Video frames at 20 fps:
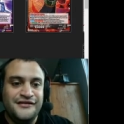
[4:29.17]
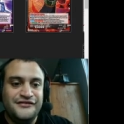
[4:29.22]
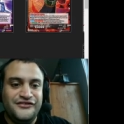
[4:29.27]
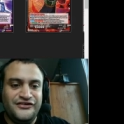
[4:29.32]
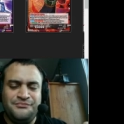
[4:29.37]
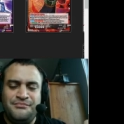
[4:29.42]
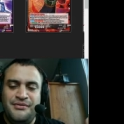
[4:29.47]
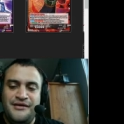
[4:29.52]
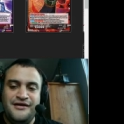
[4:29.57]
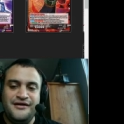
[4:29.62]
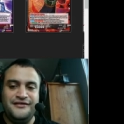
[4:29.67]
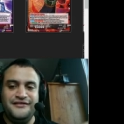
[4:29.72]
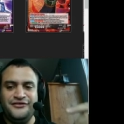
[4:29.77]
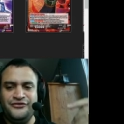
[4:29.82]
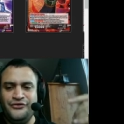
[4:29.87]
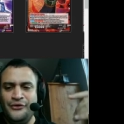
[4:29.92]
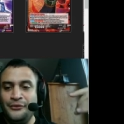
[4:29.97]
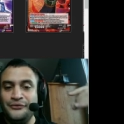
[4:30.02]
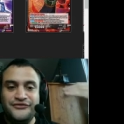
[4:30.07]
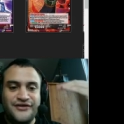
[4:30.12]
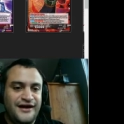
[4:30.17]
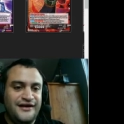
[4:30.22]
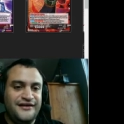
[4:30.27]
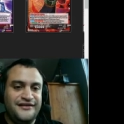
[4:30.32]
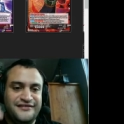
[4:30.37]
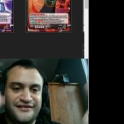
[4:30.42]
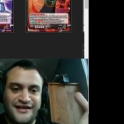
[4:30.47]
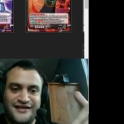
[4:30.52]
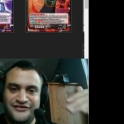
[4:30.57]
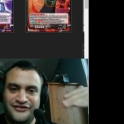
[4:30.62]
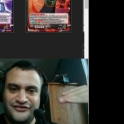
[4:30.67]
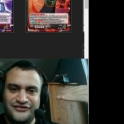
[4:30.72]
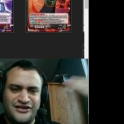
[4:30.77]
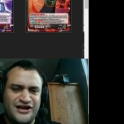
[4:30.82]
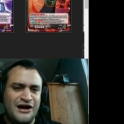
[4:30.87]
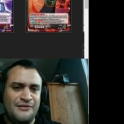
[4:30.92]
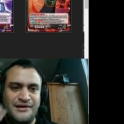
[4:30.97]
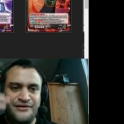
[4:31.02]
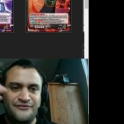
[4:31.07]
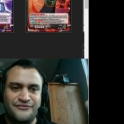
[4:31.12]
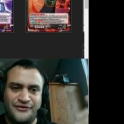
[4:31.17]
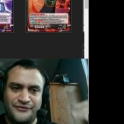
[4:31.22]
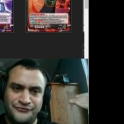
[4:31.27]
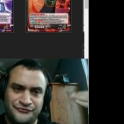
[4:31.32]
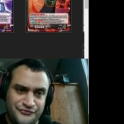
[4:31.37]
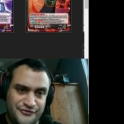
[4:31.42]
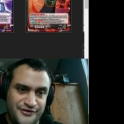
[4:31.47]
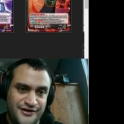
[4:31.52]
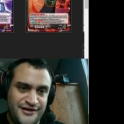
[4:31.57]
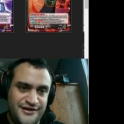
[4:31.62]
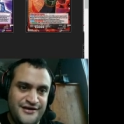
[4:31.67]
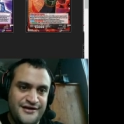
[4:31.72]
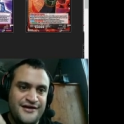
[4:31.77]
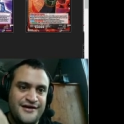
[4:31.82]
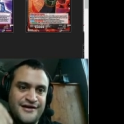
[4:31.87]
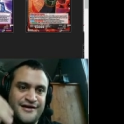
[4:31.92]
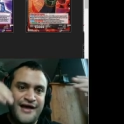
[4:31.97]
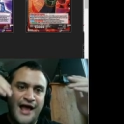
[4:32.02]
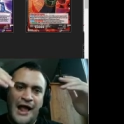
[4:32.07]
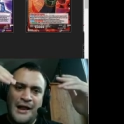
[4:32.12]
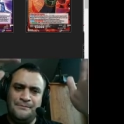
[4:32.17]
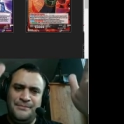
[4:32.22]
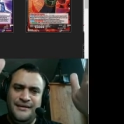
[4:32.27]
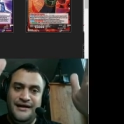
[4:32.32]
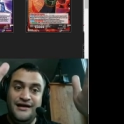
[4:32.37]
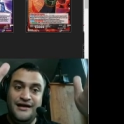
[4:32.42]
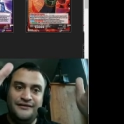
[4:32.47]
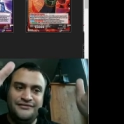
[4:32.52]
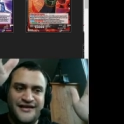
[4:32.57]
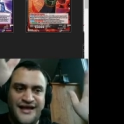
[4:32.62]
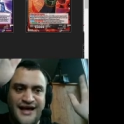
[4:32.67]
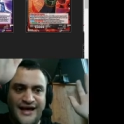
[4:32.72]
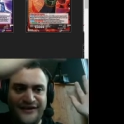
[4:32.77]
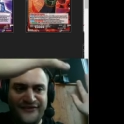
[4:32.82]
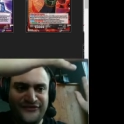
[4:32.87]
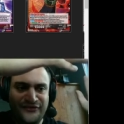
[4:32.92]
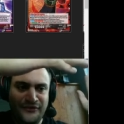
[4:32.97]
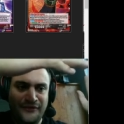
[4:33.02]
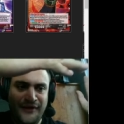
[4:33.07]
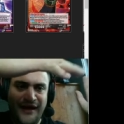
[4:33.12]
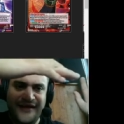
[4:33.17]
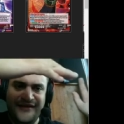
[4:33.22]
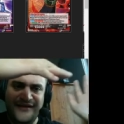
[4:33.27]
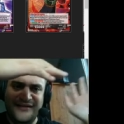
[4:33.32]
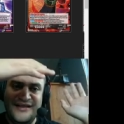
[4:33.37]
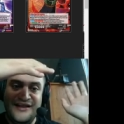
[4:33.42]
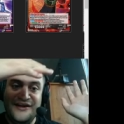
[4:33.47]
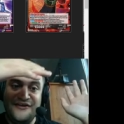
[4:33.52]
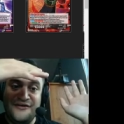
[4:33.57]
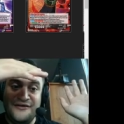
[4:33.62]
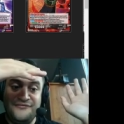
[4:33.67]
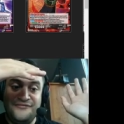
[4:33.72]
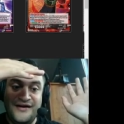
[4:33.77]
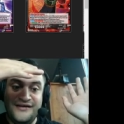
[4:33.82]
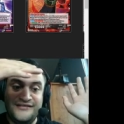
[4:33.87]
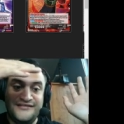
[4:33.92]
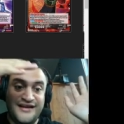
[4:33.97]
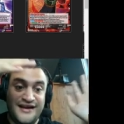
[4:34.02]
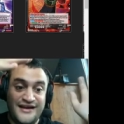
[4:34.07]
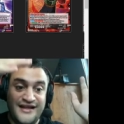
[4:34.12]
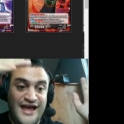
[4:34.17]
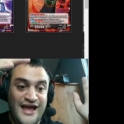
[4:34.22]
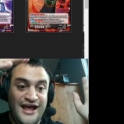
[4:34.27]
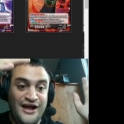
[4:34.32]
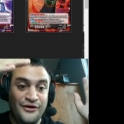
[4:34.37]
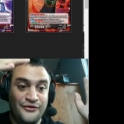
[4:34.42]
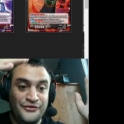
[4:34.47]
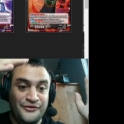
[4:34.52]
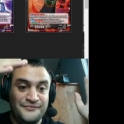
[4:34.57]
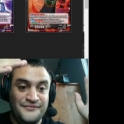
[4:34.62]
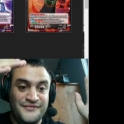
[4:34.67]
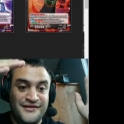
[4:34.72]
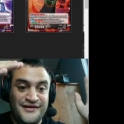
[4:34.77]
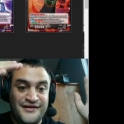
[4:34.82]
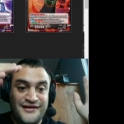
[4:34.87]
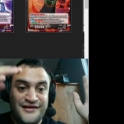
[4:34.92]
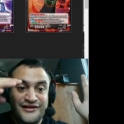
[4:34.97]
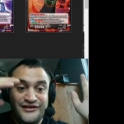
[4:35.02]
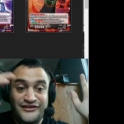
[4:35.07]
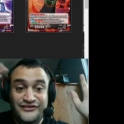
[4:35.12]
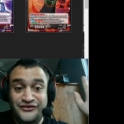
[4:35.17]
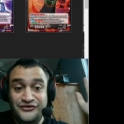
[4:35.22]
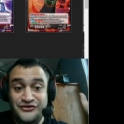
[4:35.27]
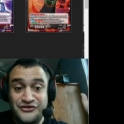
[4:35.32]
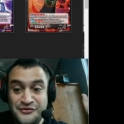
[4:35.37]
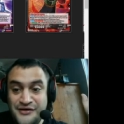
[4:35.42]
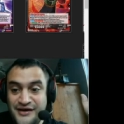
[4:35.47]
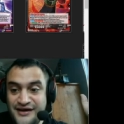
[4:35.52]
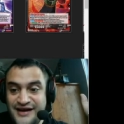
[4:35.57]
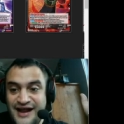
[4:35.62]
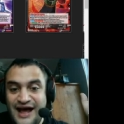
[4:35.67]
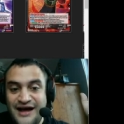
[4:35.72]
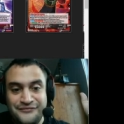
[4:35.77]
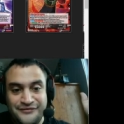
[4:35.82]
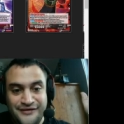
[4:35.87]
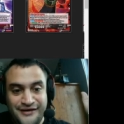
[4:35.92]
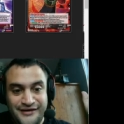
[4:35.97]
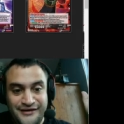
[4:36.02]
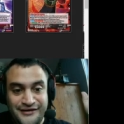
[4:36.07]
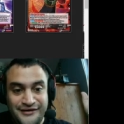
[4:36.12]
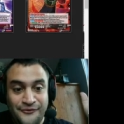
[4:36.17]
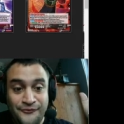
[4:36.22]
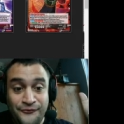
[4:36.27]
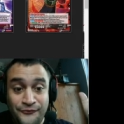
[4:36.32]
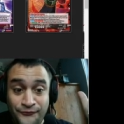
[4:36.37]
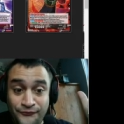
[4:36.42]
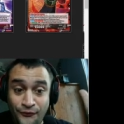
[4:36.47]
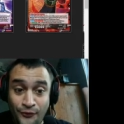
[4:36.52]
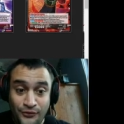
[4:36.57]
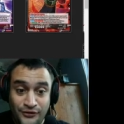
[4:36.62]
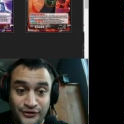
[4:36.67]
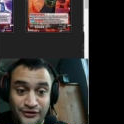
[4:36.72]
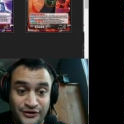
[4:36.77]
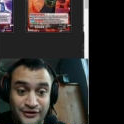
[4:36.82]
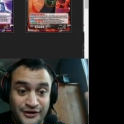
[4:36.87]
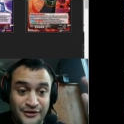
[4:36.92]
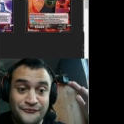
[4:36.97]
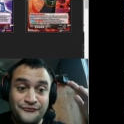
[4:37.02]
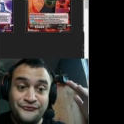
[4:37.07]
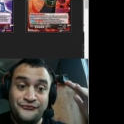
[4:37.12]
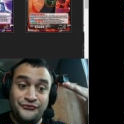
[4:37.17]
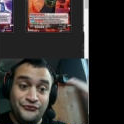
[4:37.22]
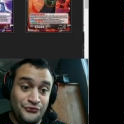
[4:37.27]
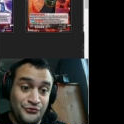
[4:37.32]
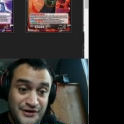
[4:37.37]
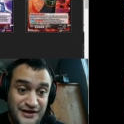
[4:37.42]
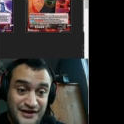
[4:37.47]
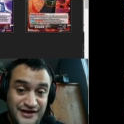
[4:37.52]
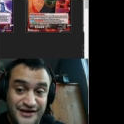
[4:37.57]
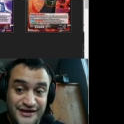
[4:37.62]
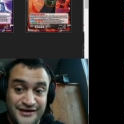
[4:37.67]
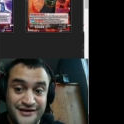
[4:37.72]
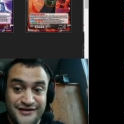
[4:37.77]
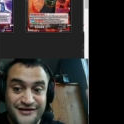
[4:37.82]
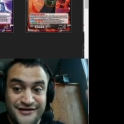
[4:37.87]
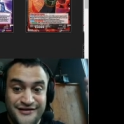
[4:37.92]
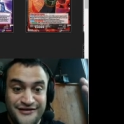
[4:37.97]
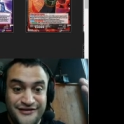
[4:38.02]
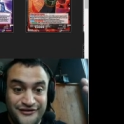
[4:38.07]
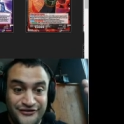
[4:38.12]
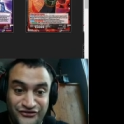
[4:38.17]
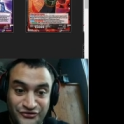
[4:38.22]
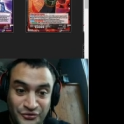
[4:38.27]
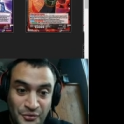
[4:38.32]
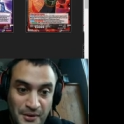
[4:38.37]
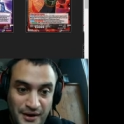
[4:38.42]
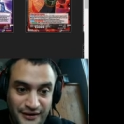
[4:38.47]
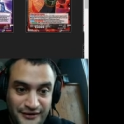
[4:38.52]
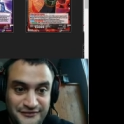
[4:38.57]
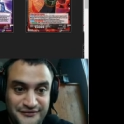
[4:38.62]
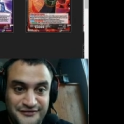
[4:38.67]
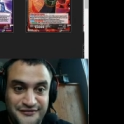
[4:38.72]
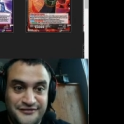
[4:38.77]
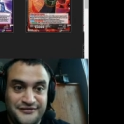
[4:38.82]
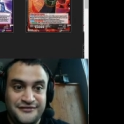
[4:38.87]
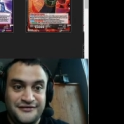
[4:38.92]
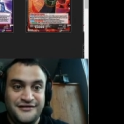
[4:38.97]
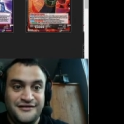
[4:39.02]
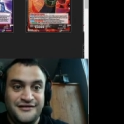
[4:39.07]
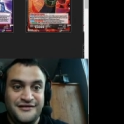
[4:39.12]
Just because those guys can just come in for free, and Pilaf's Castle and the leader effect can KO them, so you can have like 4 free swings